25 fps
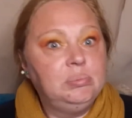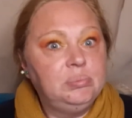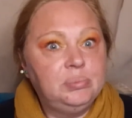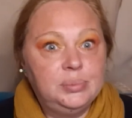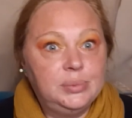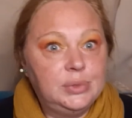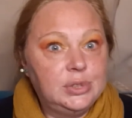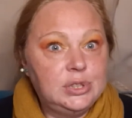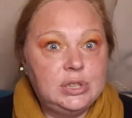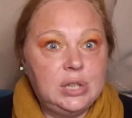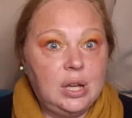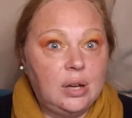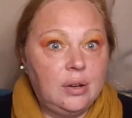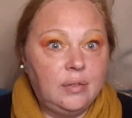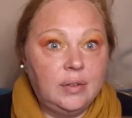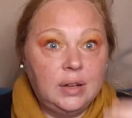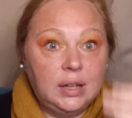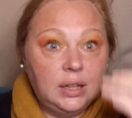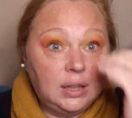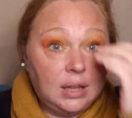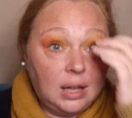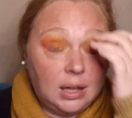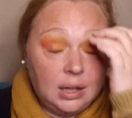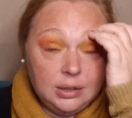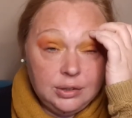Sorry,
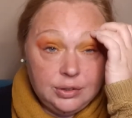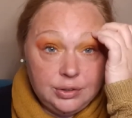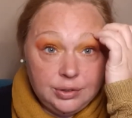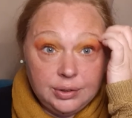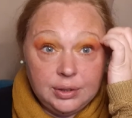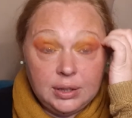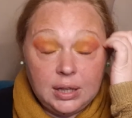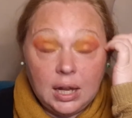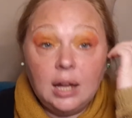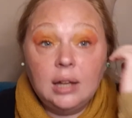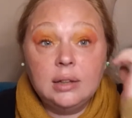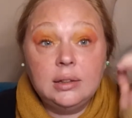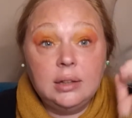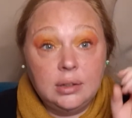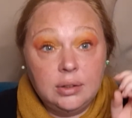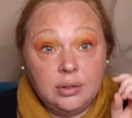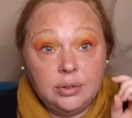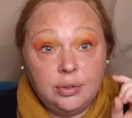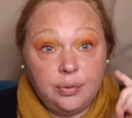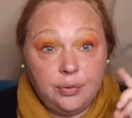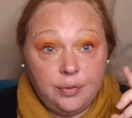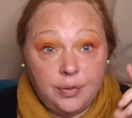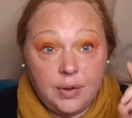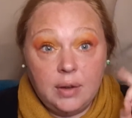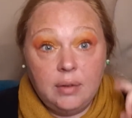that is
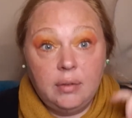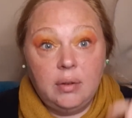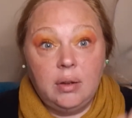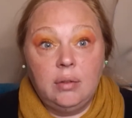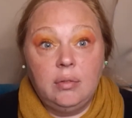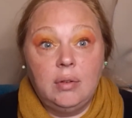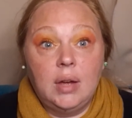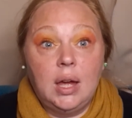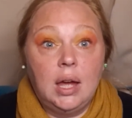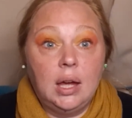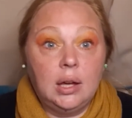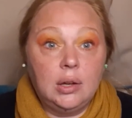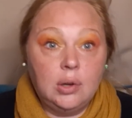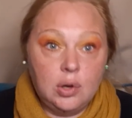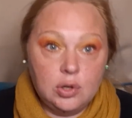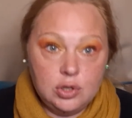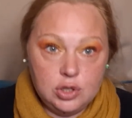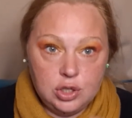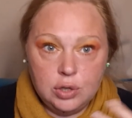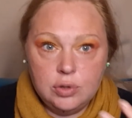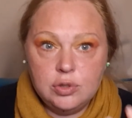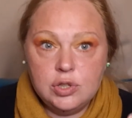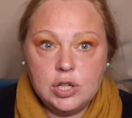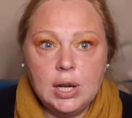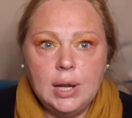very rare, because
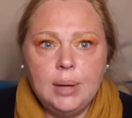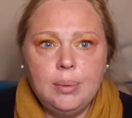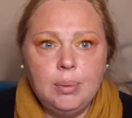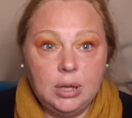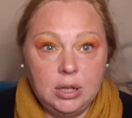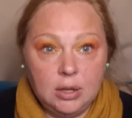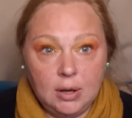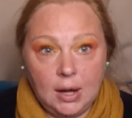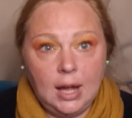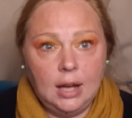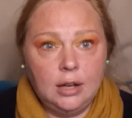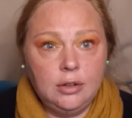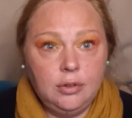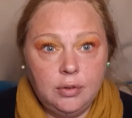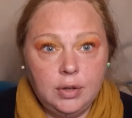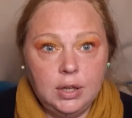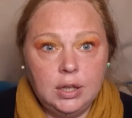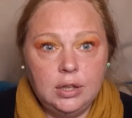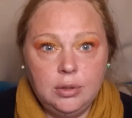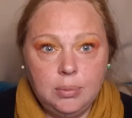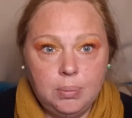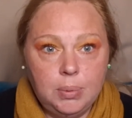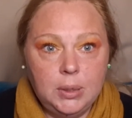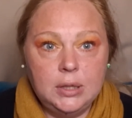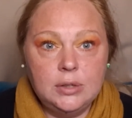usually when you're angry and
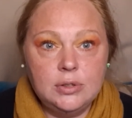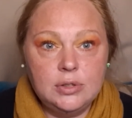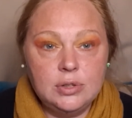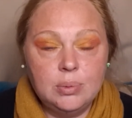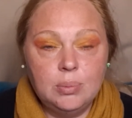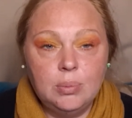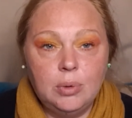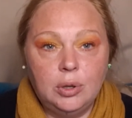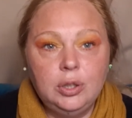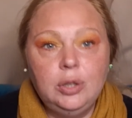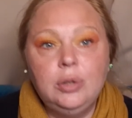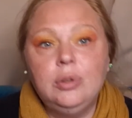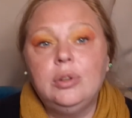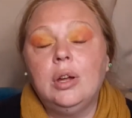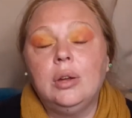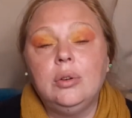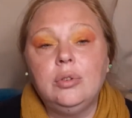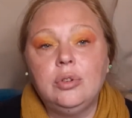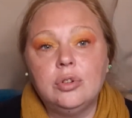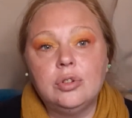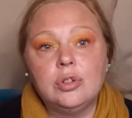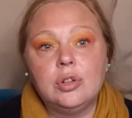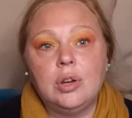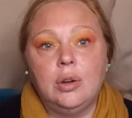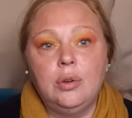you beat someone, you don't
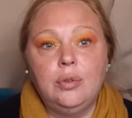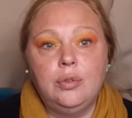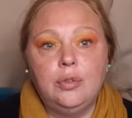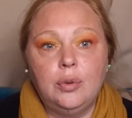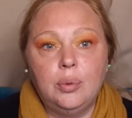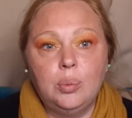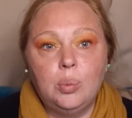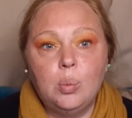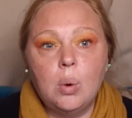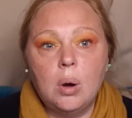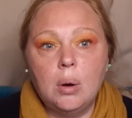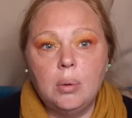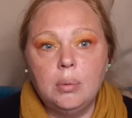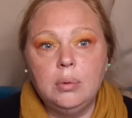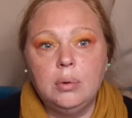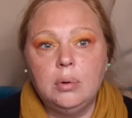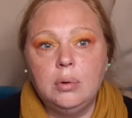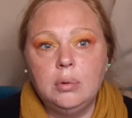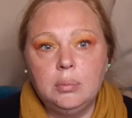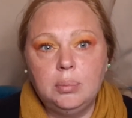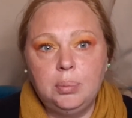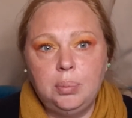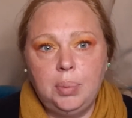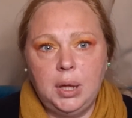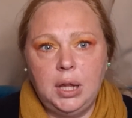just go for one
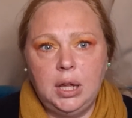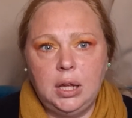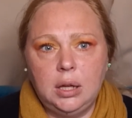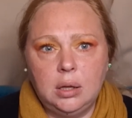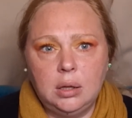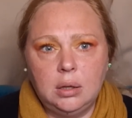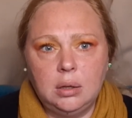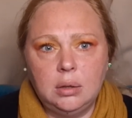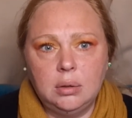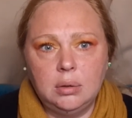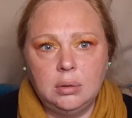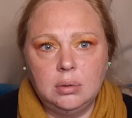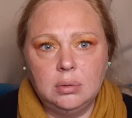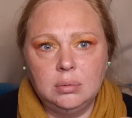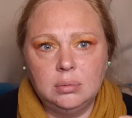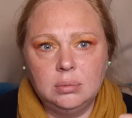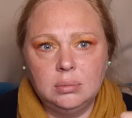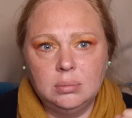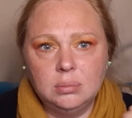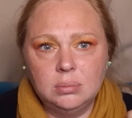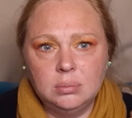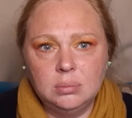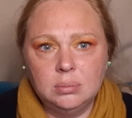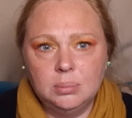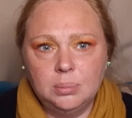big
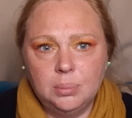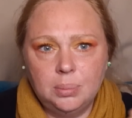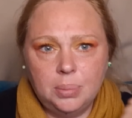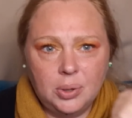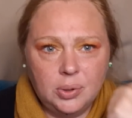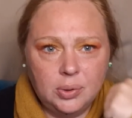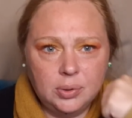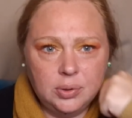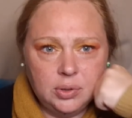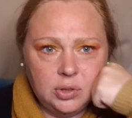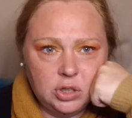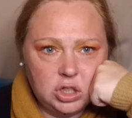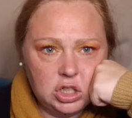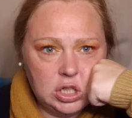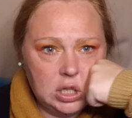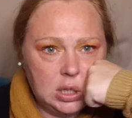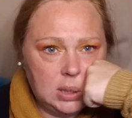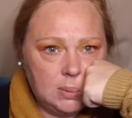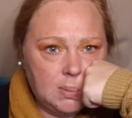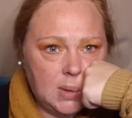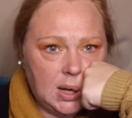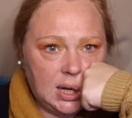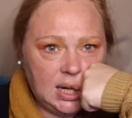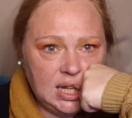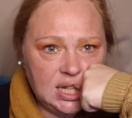punch and
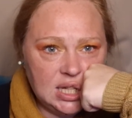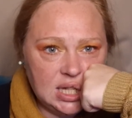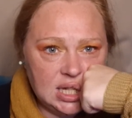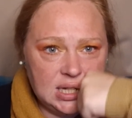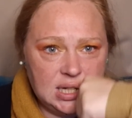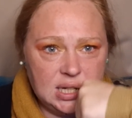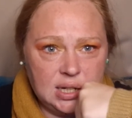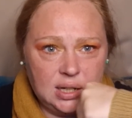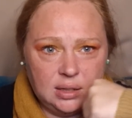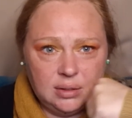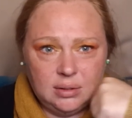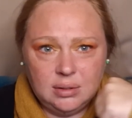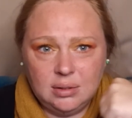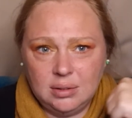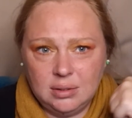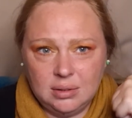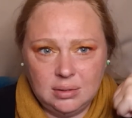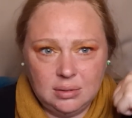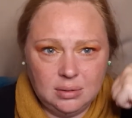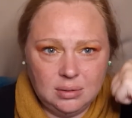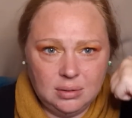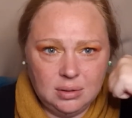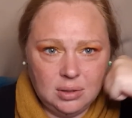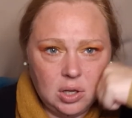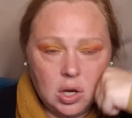manage to.
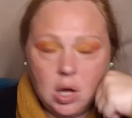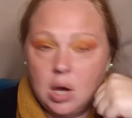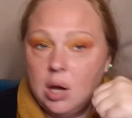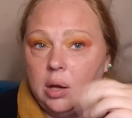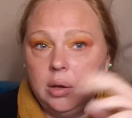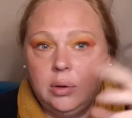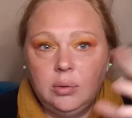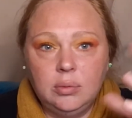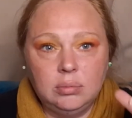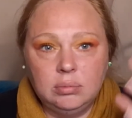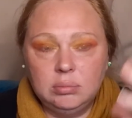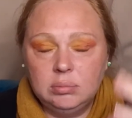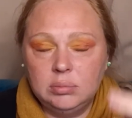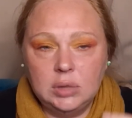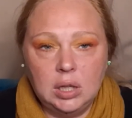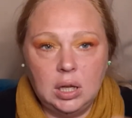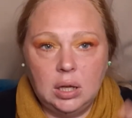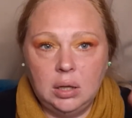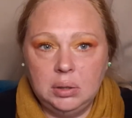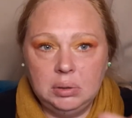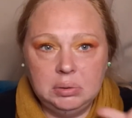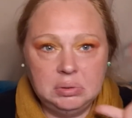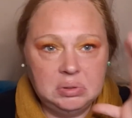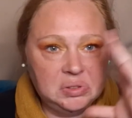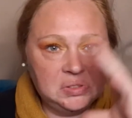No,
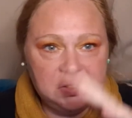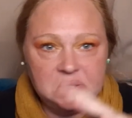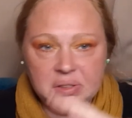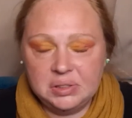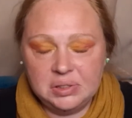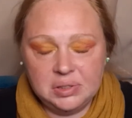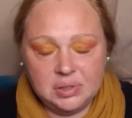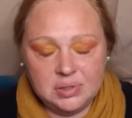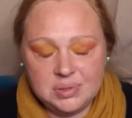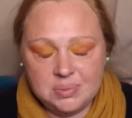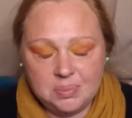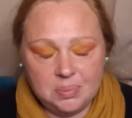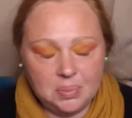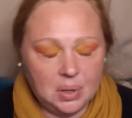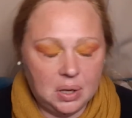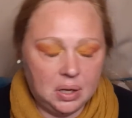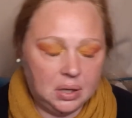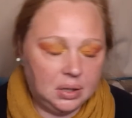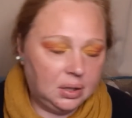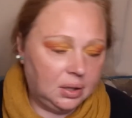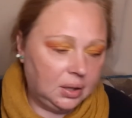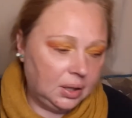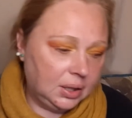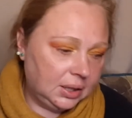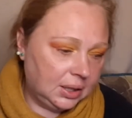it doesn't work
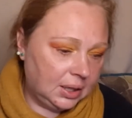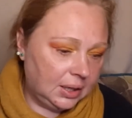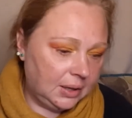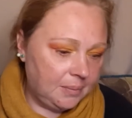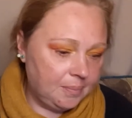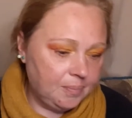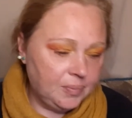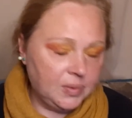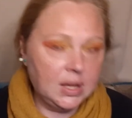like that.